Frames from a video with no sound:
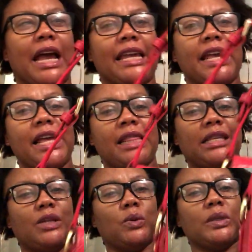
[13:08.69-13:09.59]
Again,
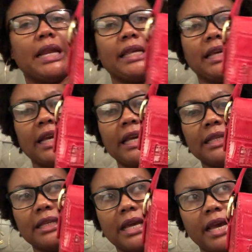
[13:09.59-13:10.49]
this looks like
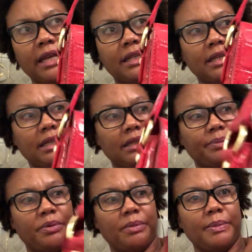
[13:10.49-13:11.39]
the 80s
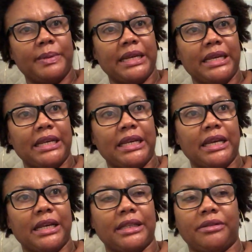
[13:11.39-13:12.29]
probably.
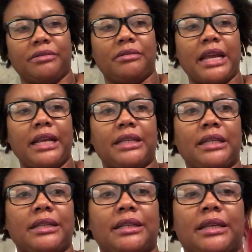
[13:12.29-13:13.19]
Yes,
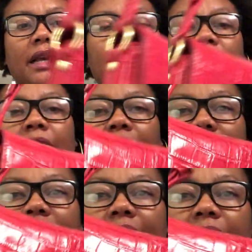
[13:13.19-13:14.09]
80s,
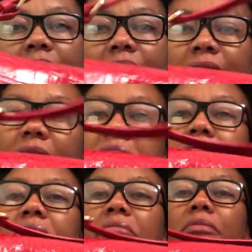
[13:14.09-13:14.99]
early 80s.
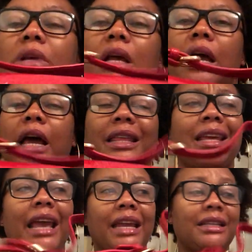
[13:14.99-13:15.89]
I
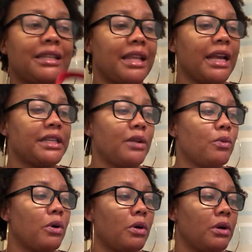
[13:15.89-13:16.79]
think 80s they actually
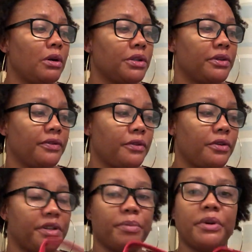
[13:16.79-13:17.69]
wore lots of
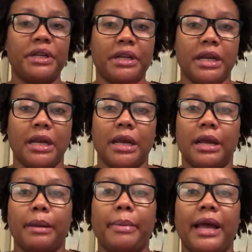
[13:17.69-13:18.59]
crossbody
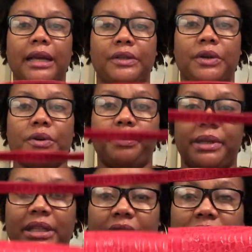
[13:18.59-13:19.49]
bags, so it could
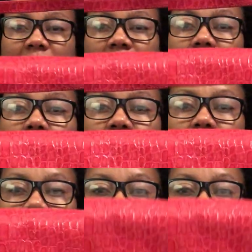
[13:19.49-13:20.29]
be 70s actually.